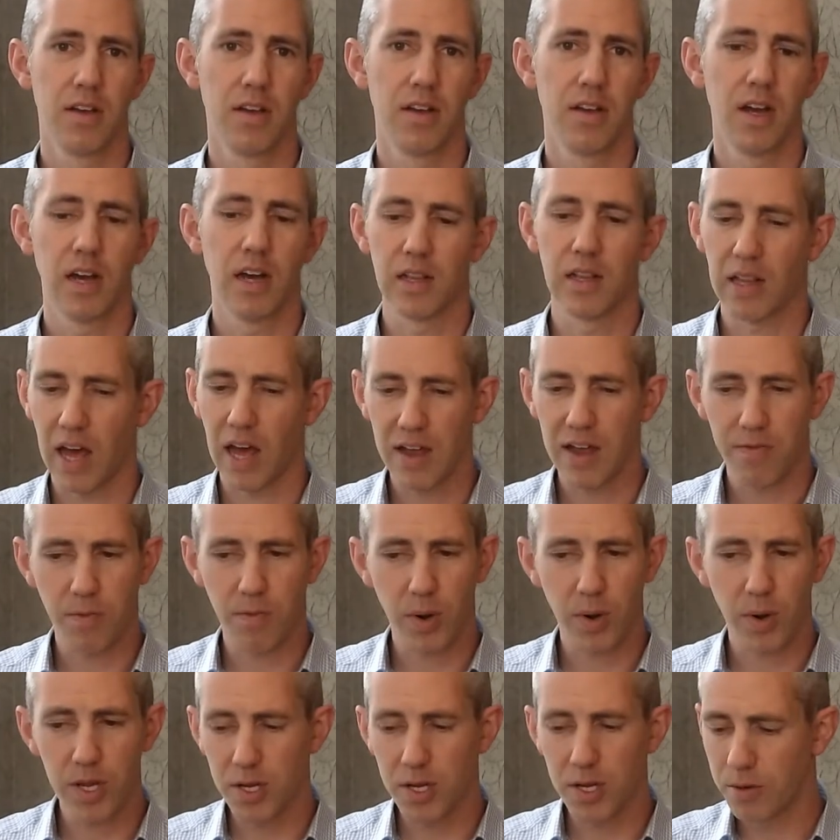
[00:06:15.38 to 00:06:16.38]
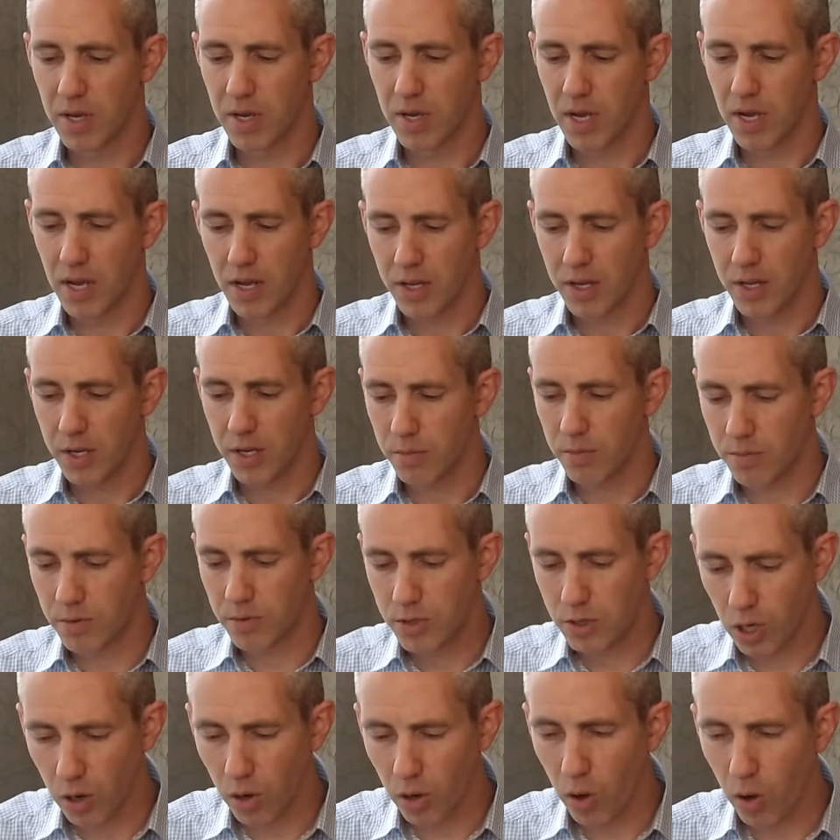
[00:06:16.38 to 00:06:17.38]
A life where you
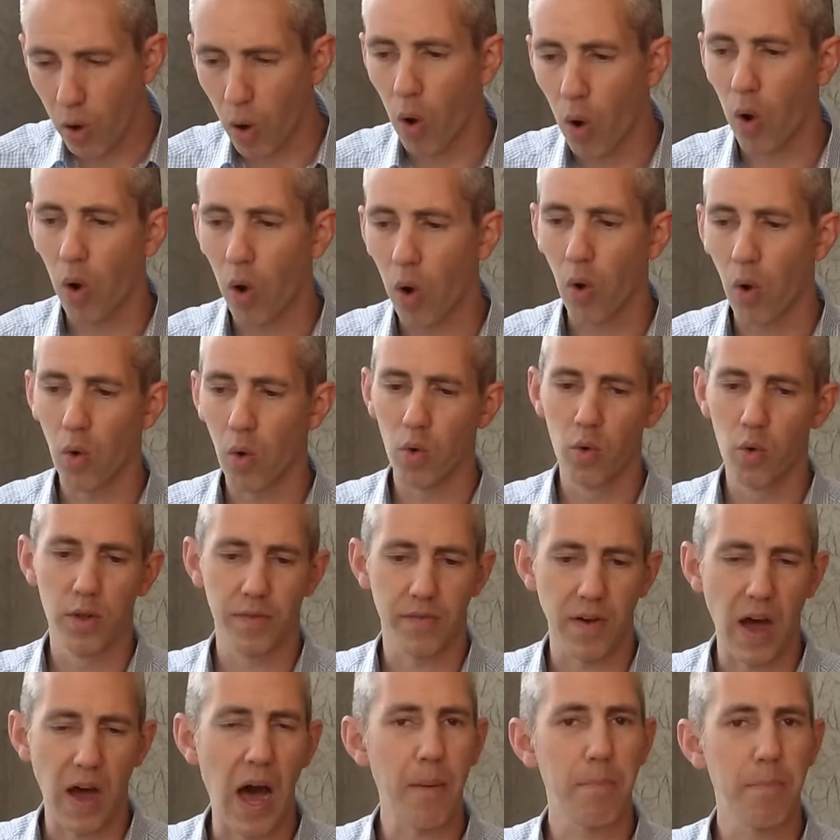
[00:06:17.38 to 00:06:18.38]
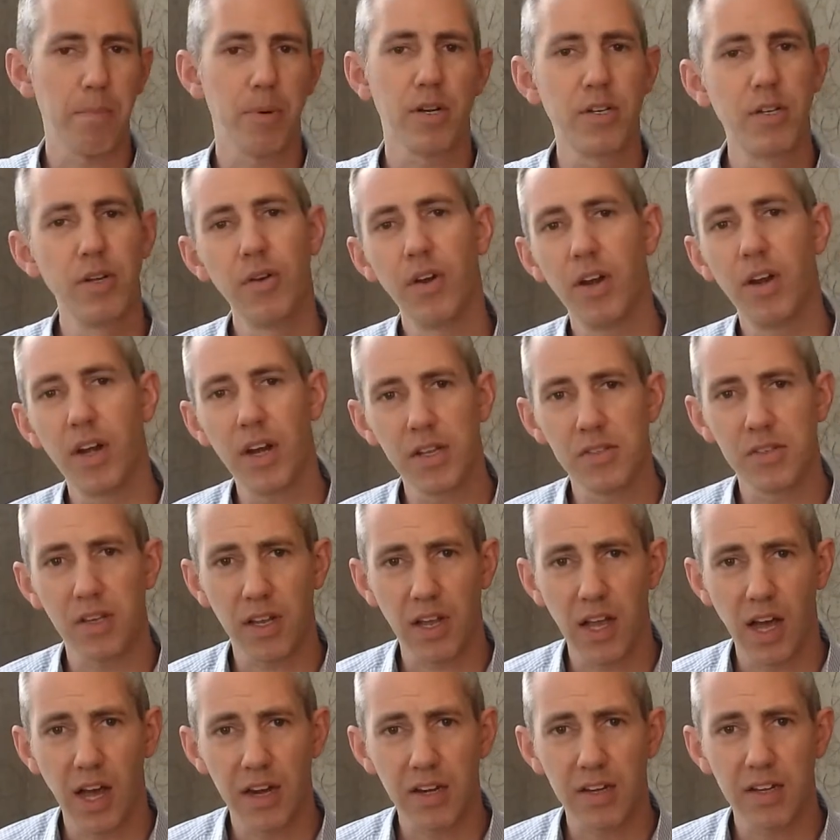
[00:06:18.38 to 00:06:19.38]
took hold of opportunities that
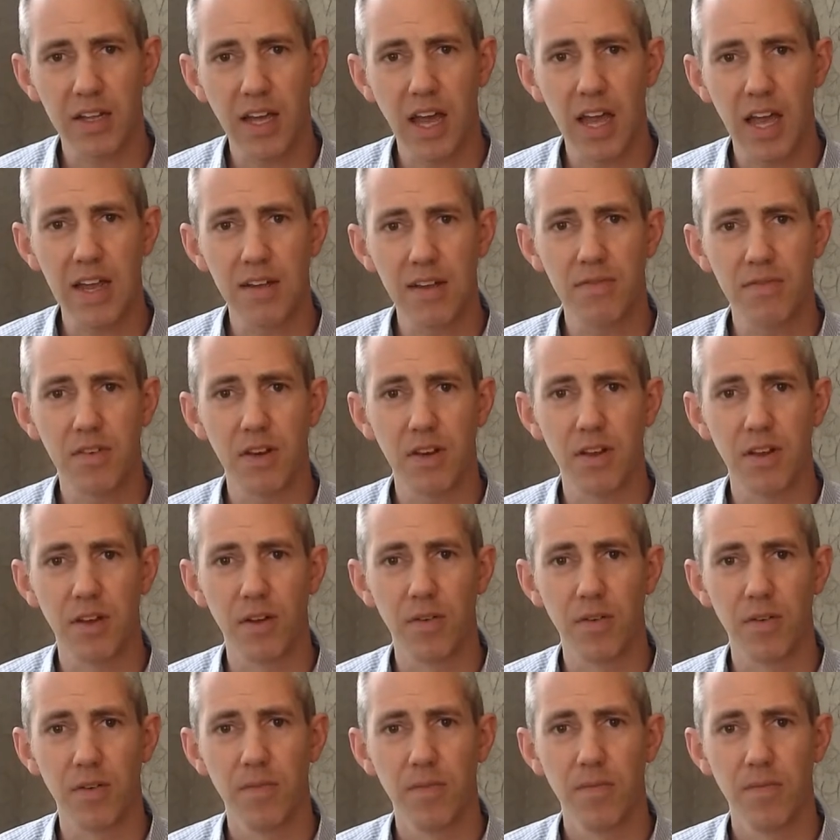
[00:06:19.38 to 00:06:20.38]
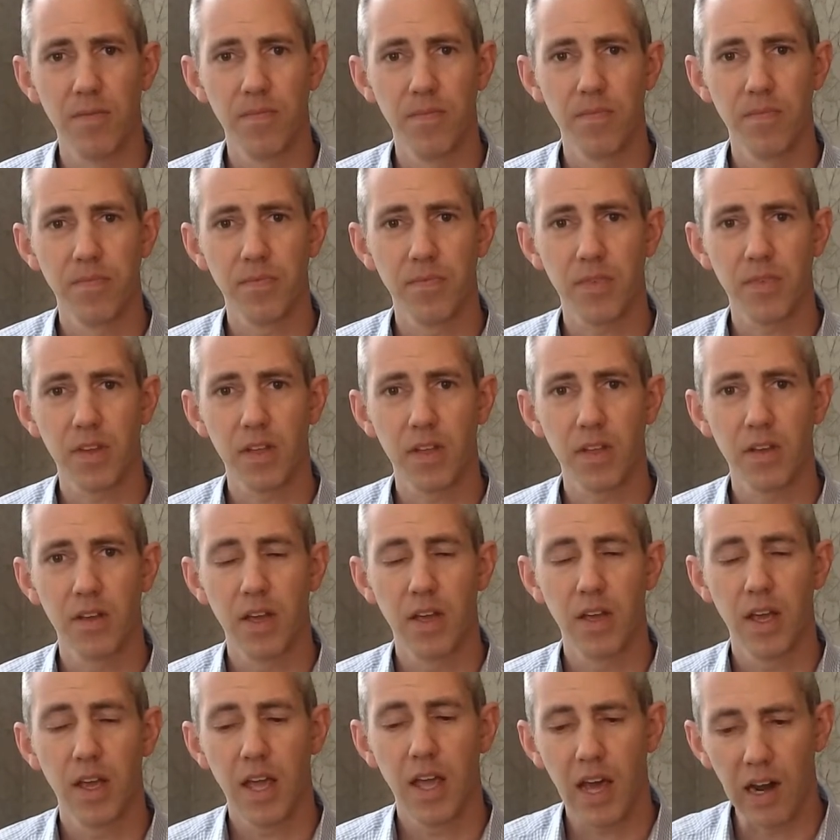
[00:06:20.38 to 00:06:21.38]
God gave to you?
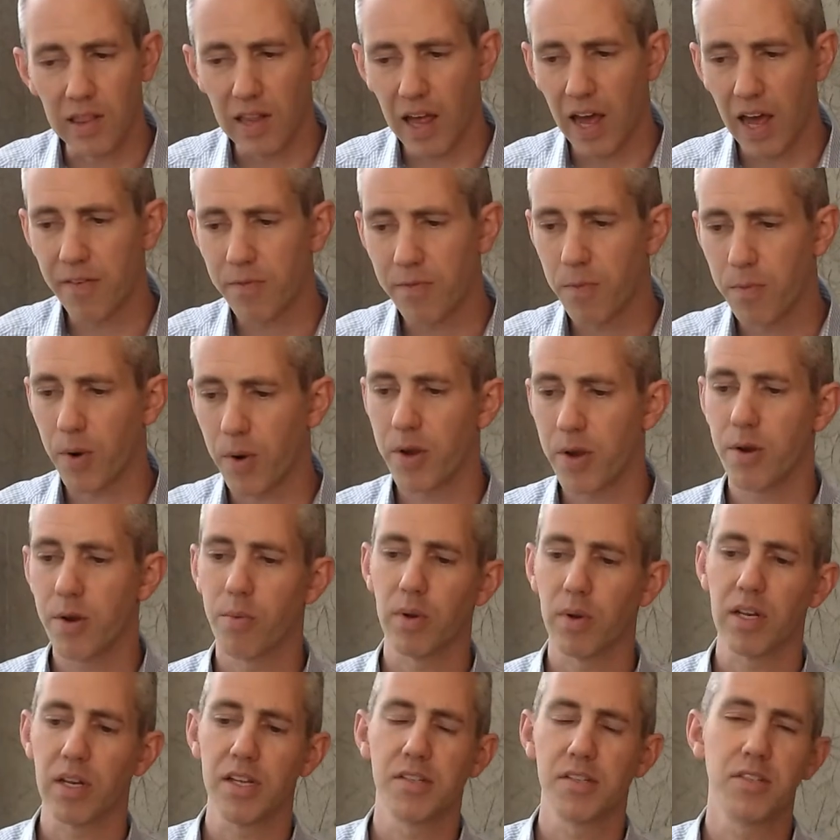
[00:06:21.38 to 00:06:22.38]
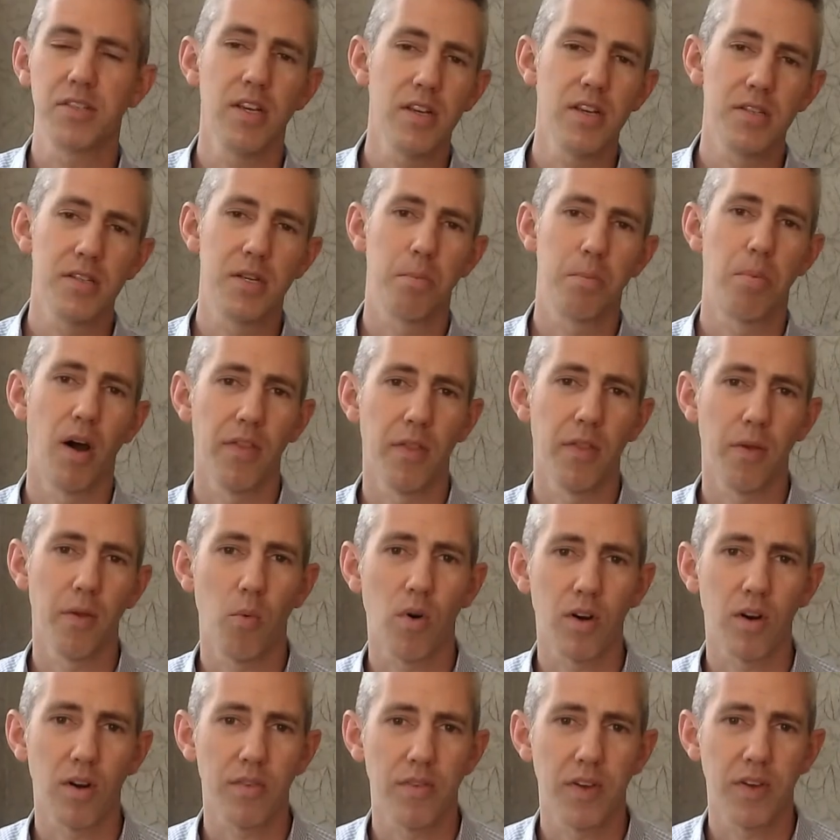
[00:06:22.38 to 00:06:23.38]
And a life where you really seized upon the
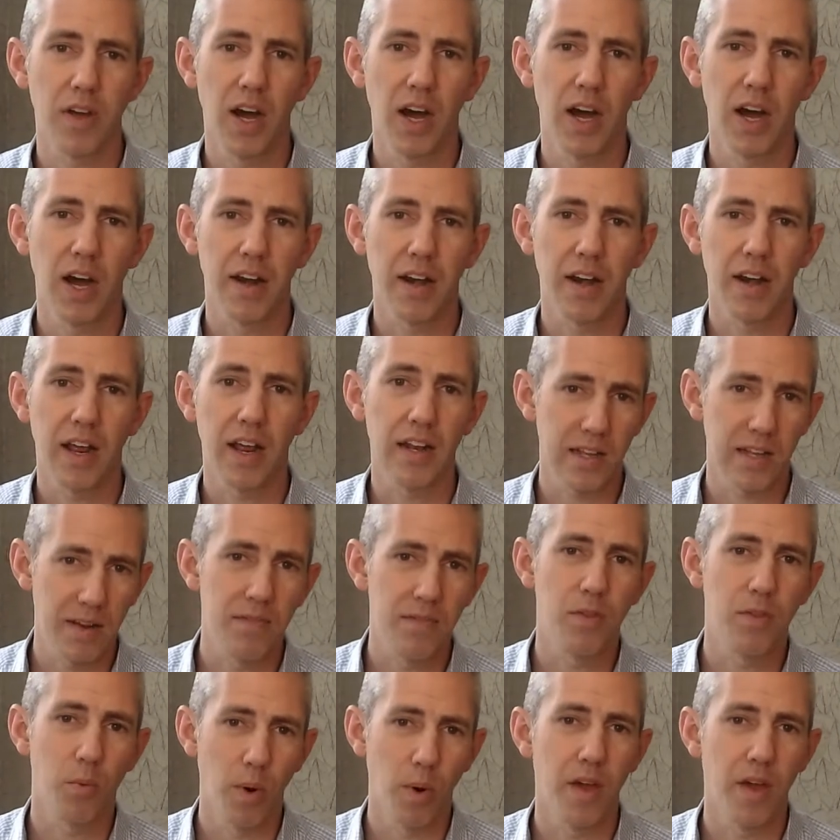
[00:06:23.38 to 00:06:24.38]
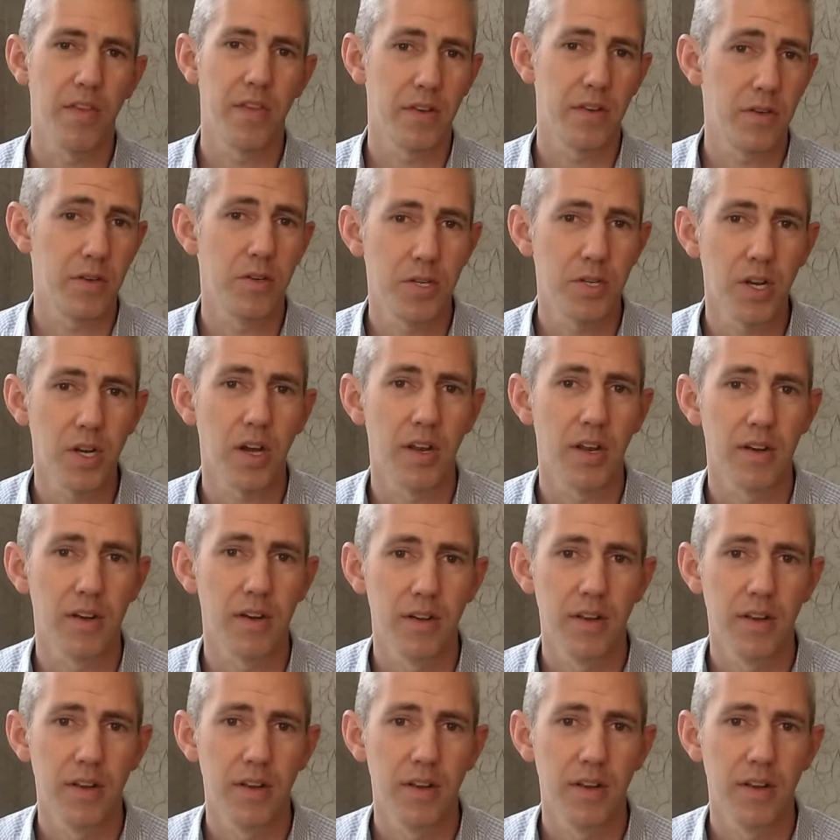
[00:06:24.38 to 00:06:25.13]
Word of God and lived the way that you should?